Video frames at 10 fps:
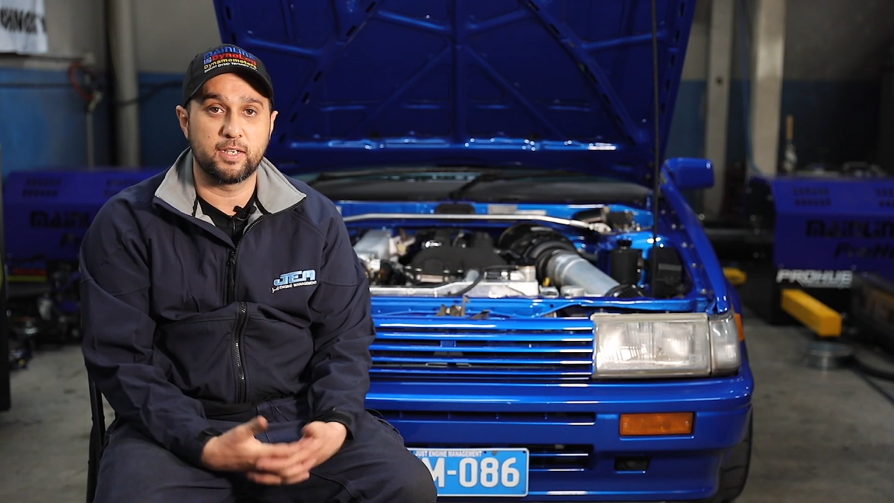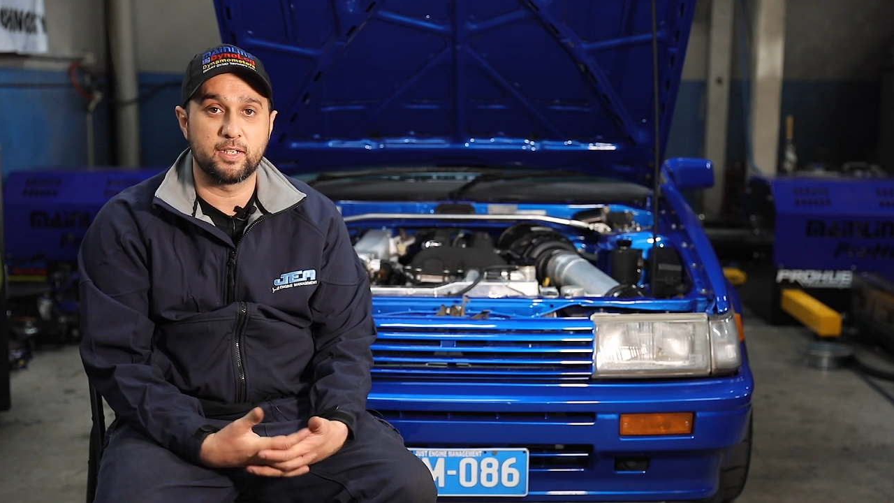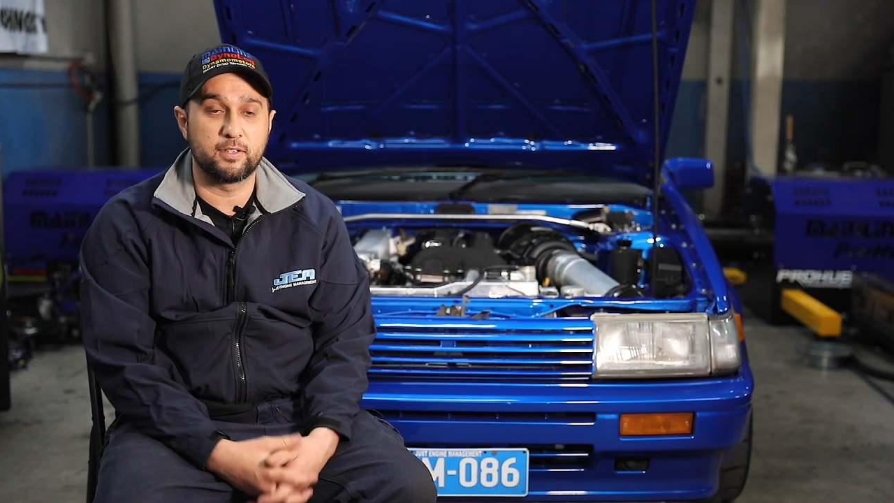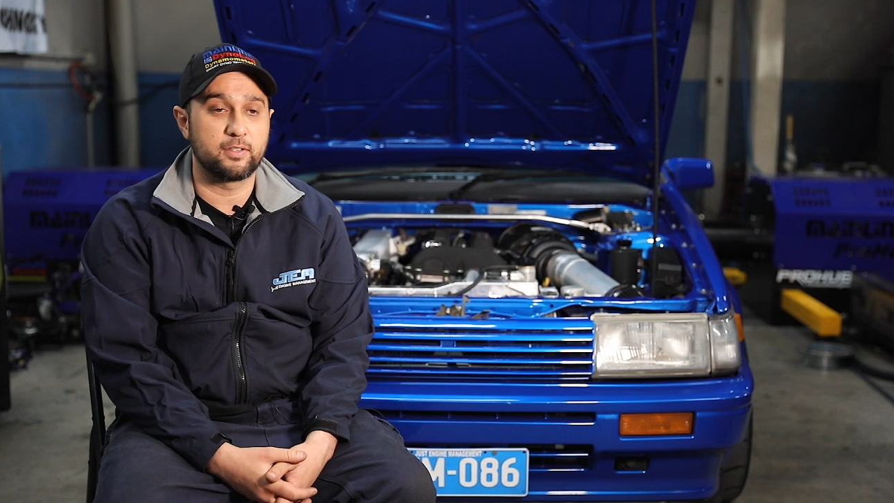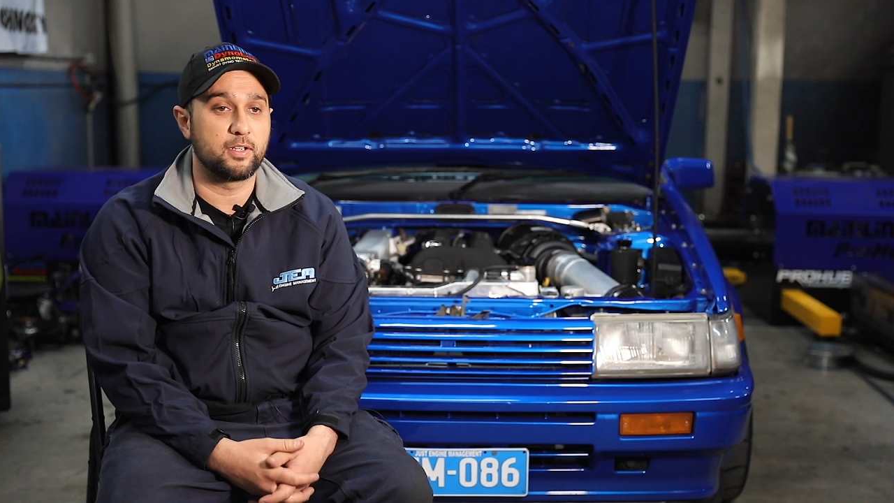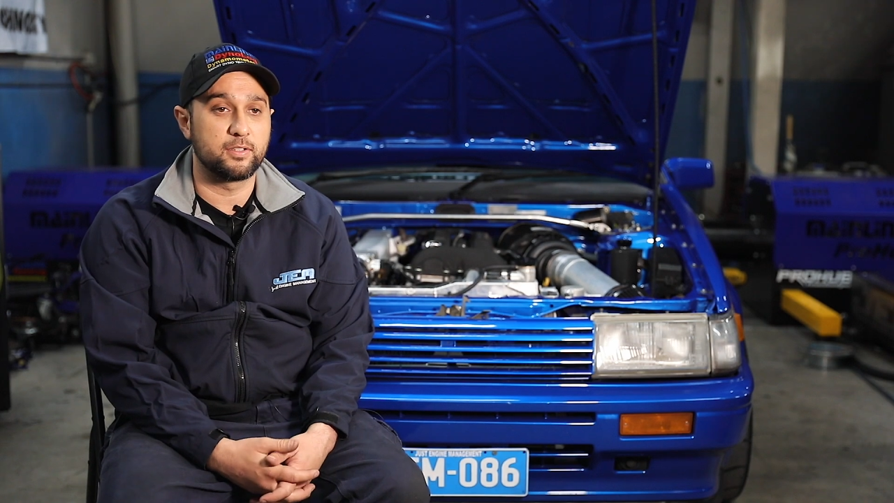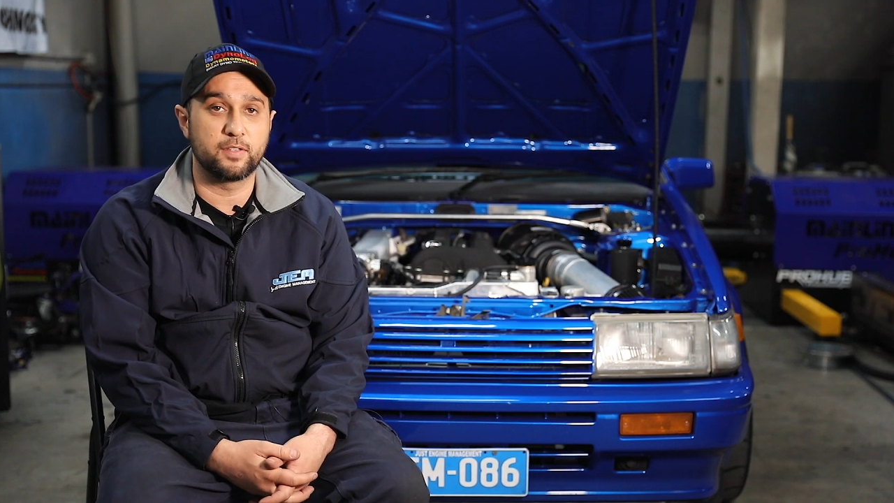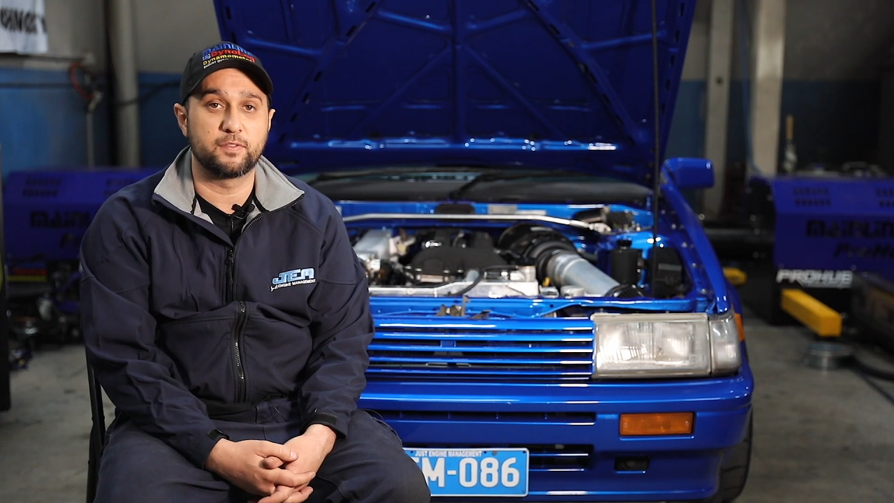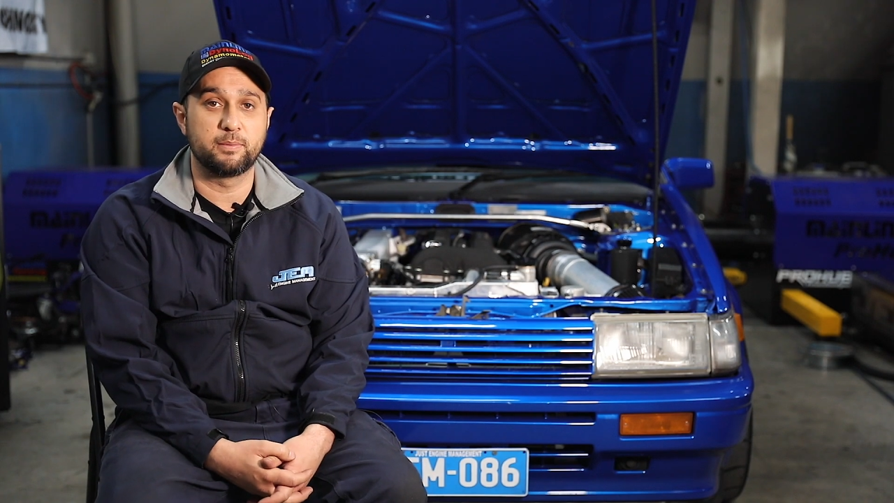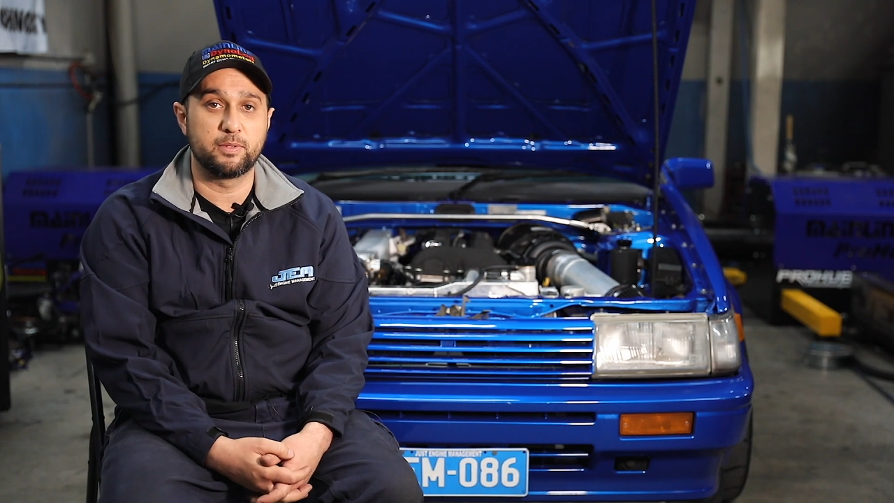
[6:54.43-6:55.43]
and I'll
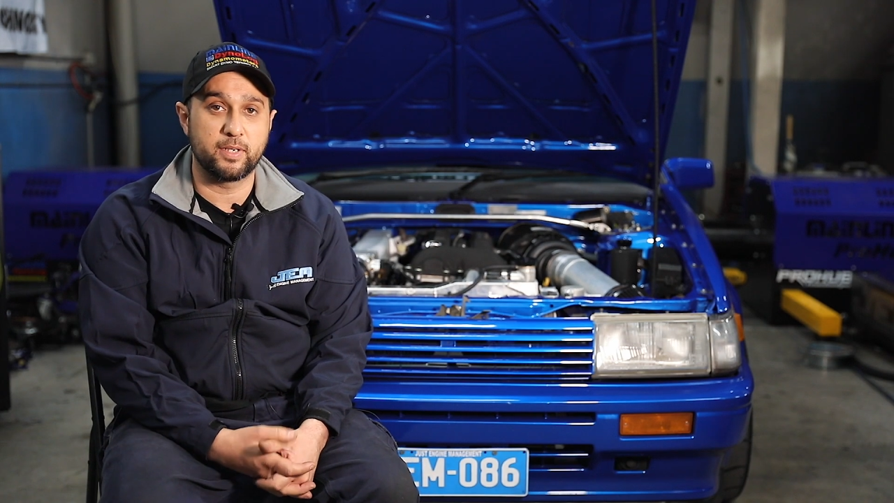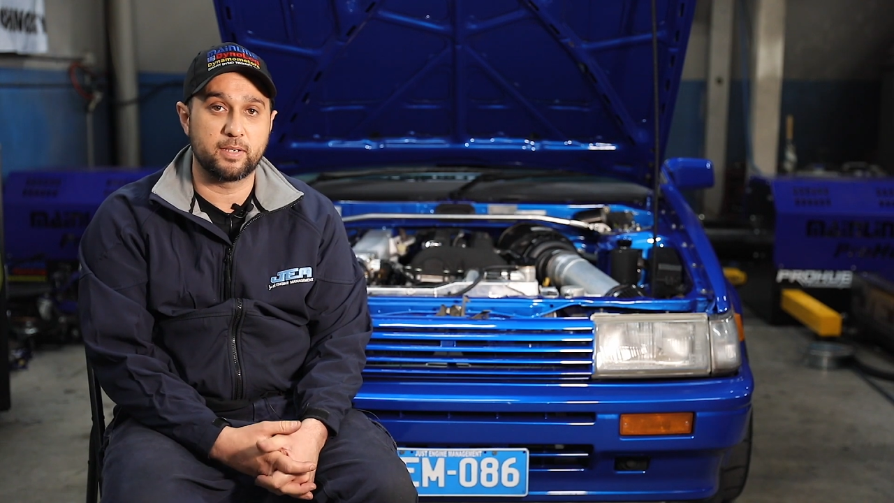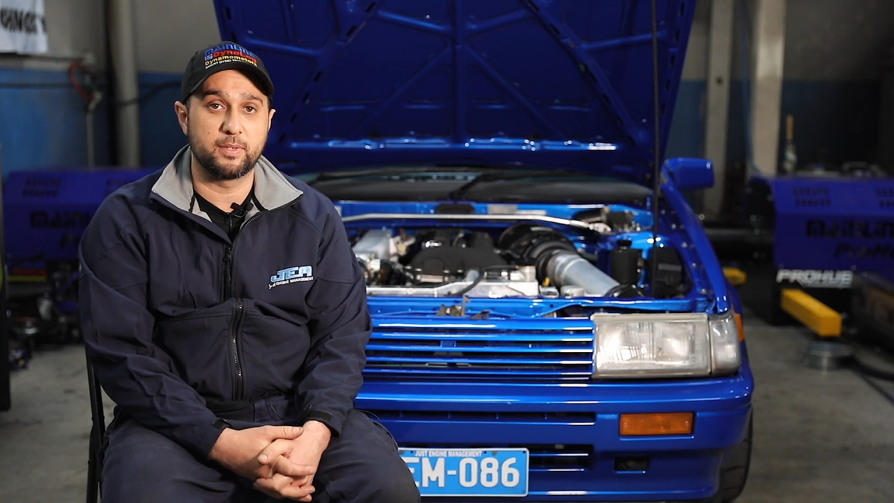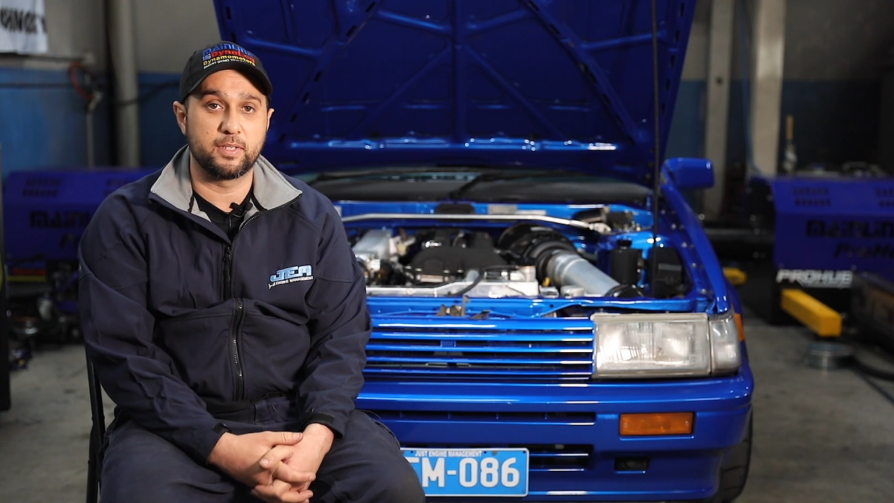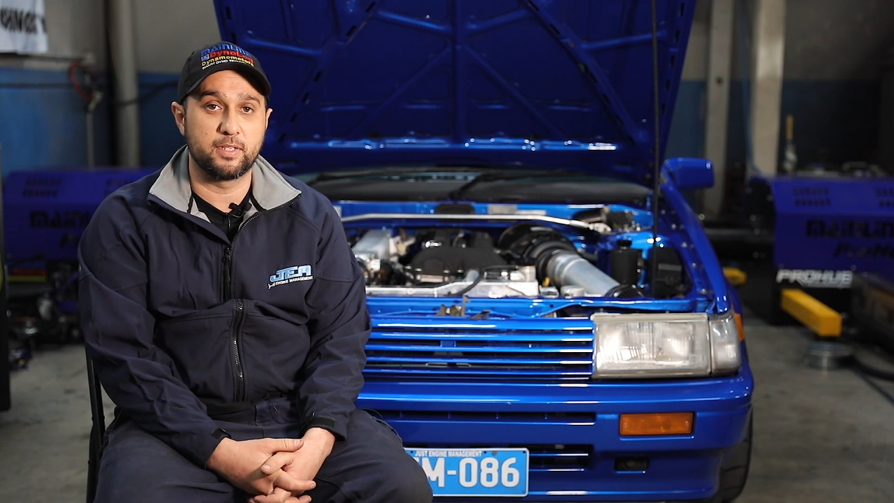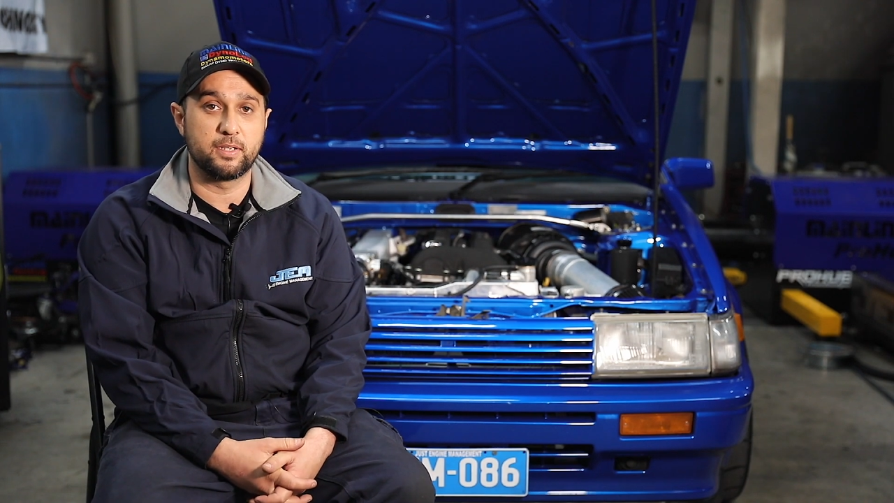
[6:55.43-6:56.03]
definitely be recommending